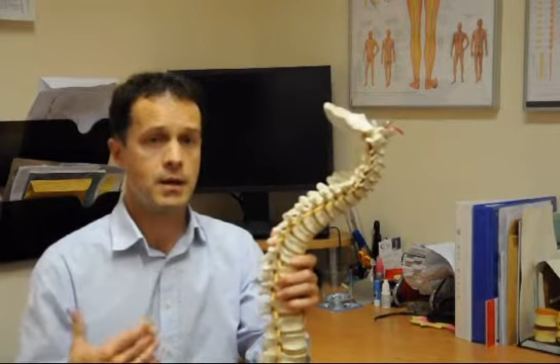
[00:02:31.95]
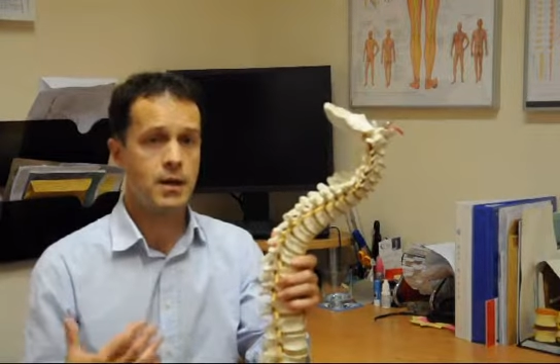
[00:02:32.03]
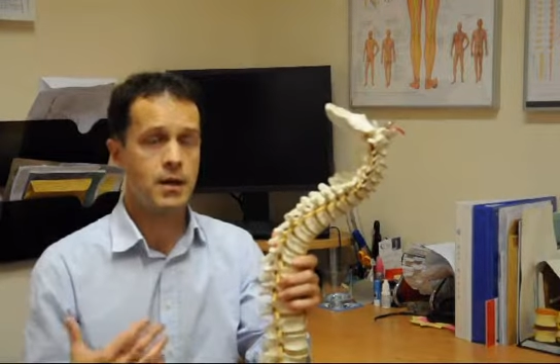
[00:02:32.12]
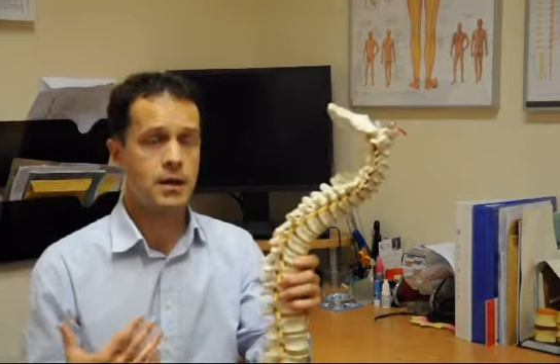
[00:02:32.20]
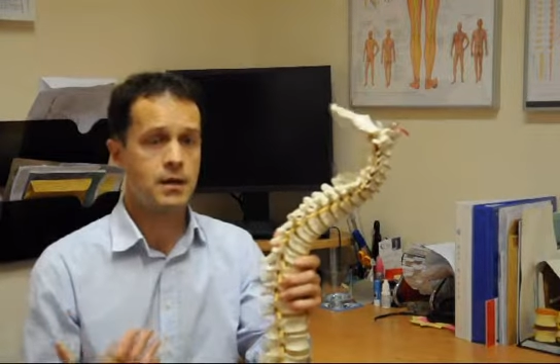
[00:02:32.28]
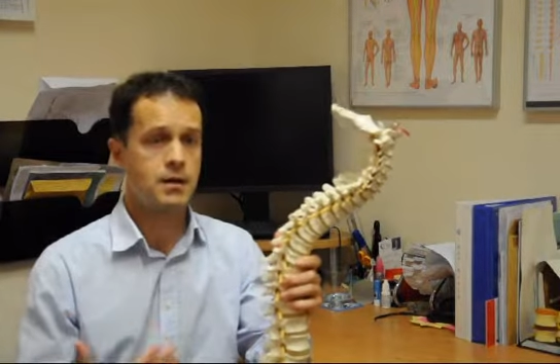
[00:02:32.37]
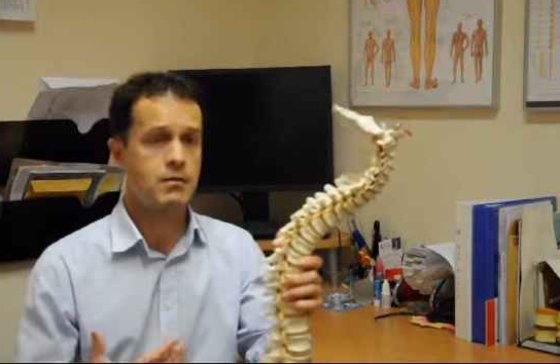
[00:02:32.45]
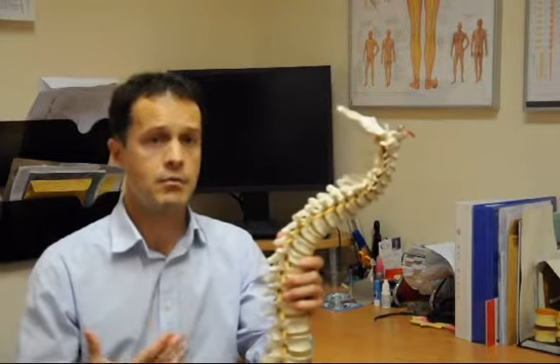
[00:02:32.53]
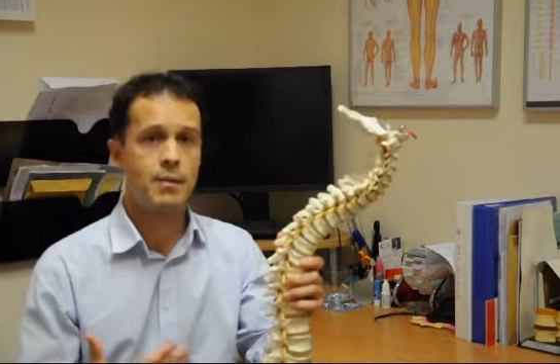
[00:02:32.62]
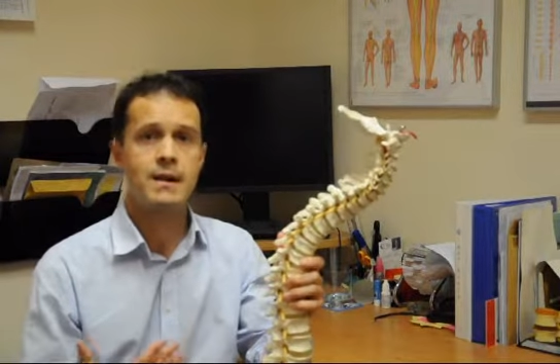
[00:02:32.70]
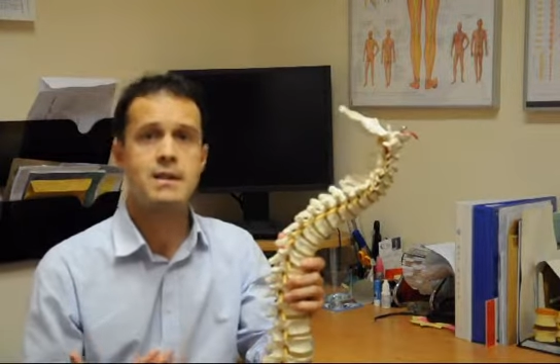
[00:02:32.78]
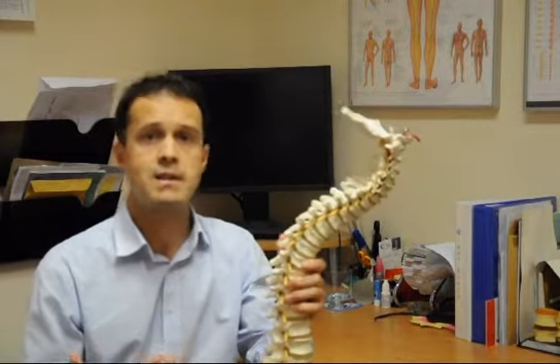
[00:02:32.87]
a
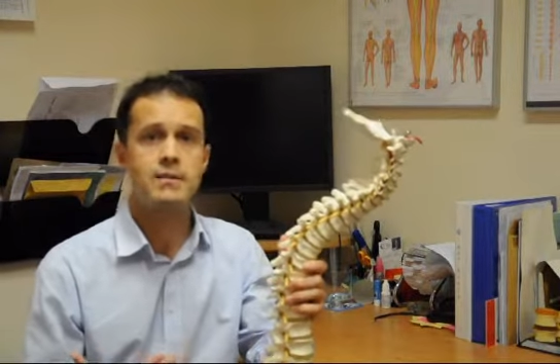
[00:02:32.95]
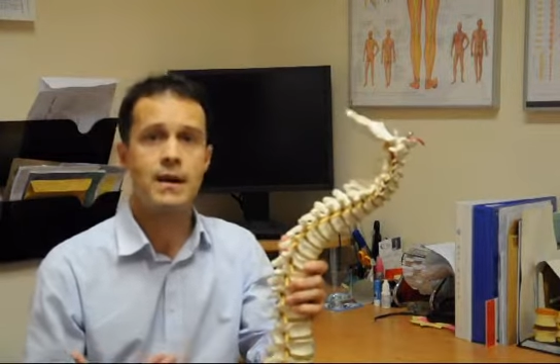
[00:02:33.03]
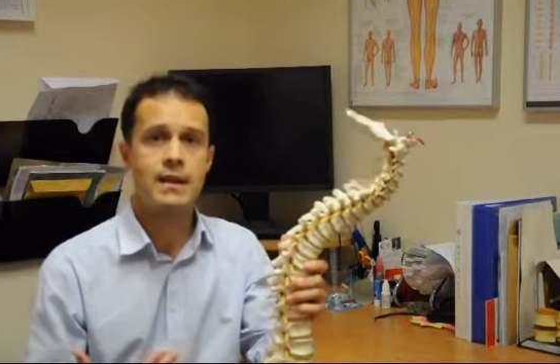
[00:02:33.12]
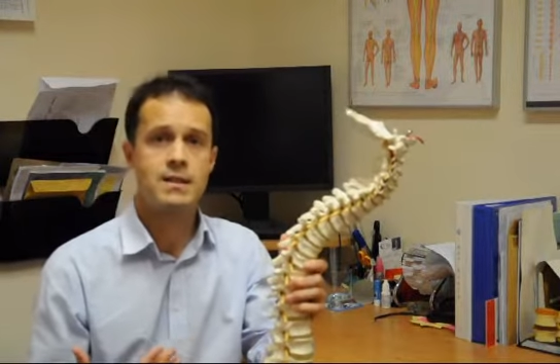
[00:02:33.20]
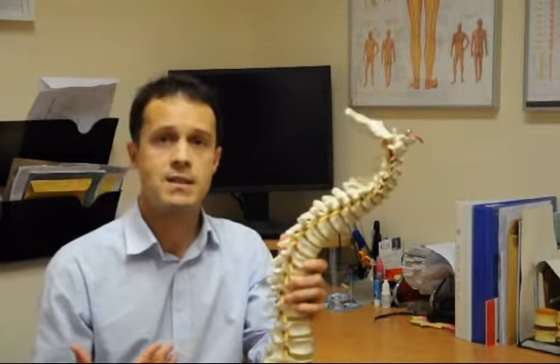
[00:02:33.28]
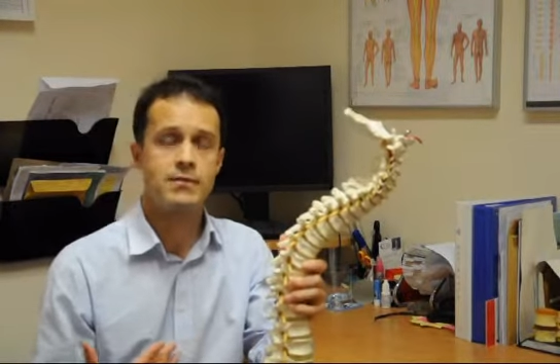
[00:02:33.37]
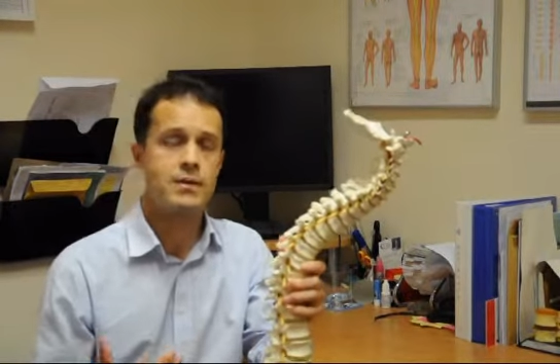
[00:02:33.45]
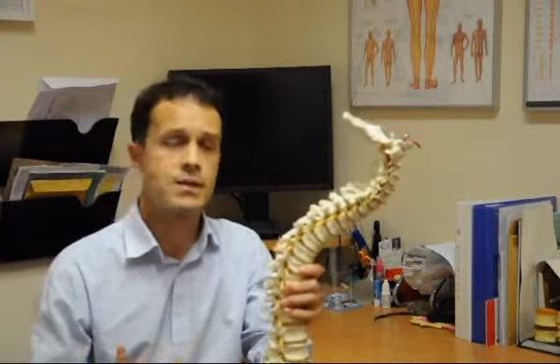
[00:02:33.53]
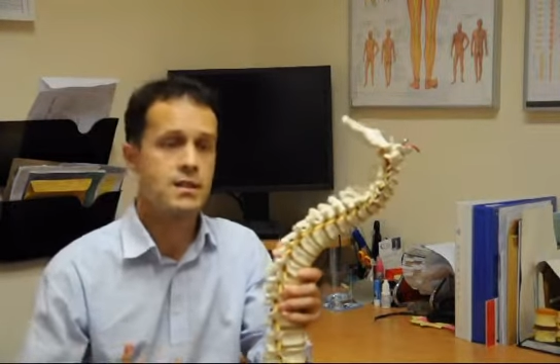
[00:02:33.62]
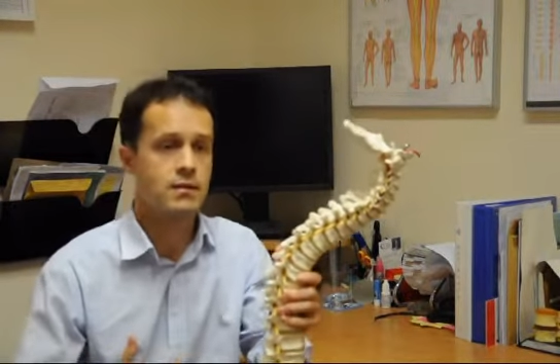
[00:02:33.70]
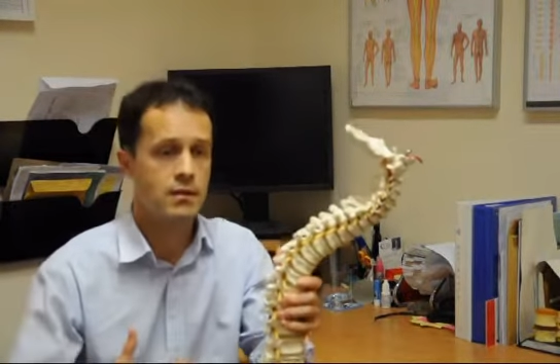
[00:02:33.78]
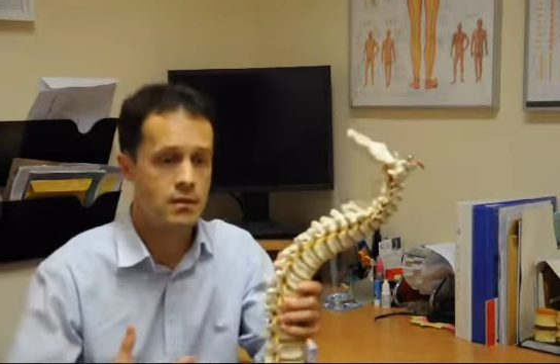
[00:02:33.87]
repetitive
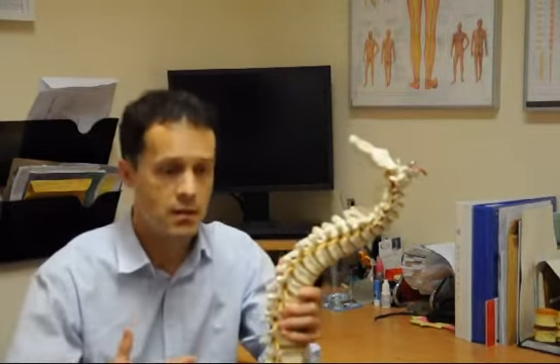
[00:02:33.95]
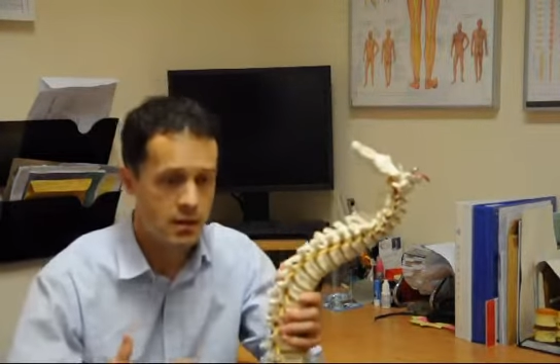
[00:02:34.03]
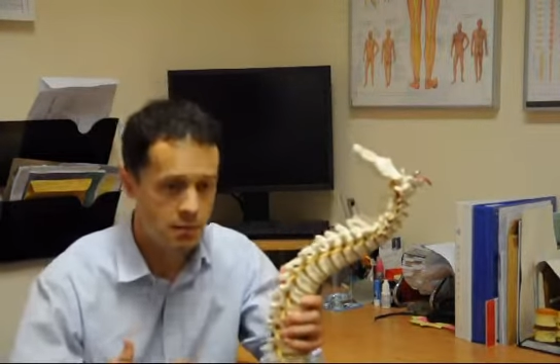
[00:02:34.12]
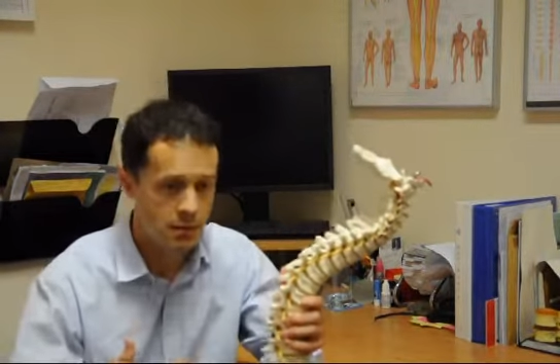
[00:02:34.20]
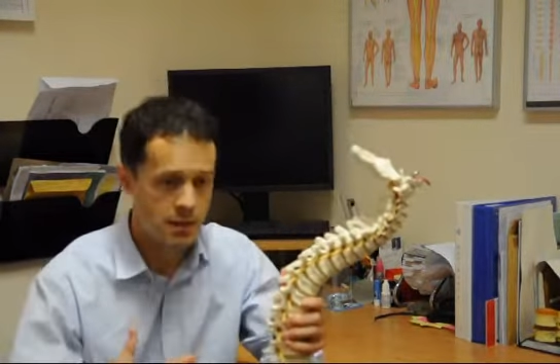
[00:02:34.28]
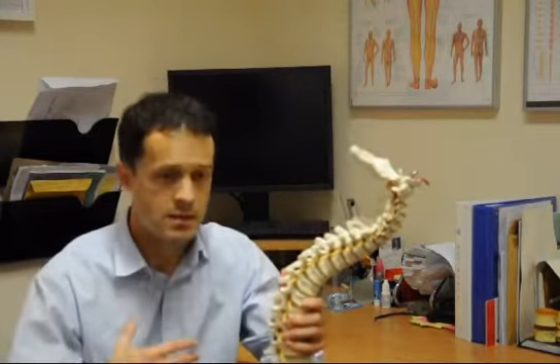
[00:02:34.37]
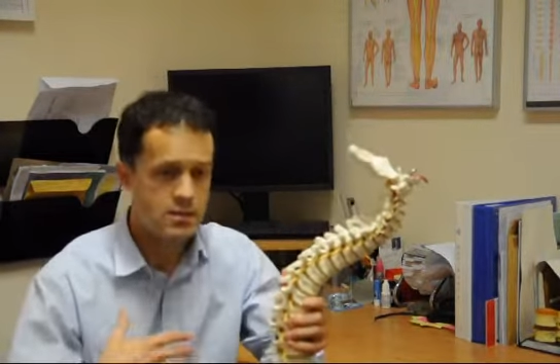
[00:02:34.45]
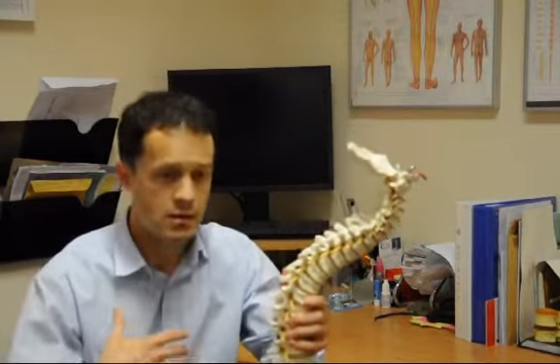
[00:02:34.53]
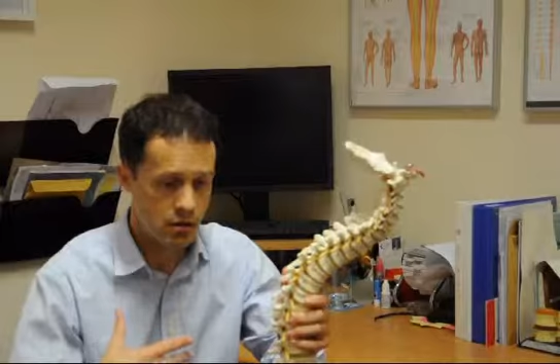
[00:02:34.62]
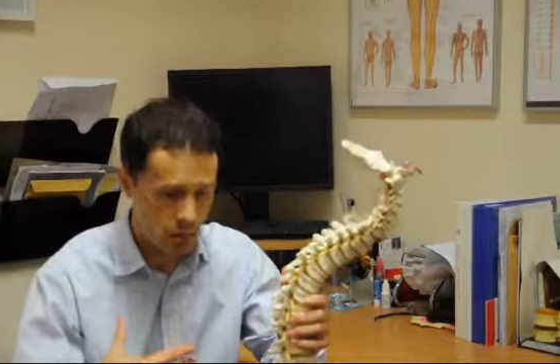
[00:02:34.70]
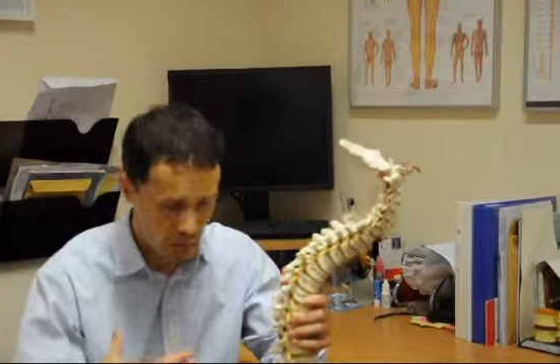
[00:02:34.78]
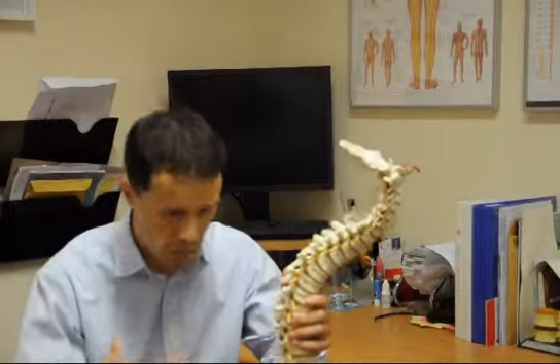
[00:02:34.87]
activity that means
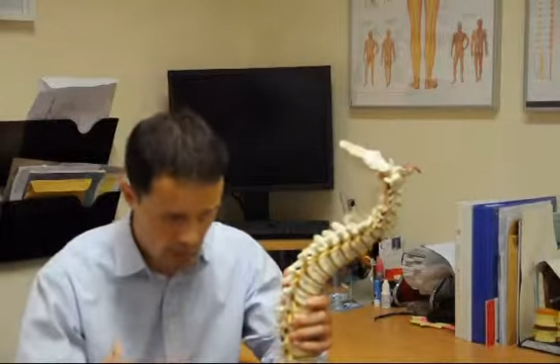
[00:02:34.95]
that you're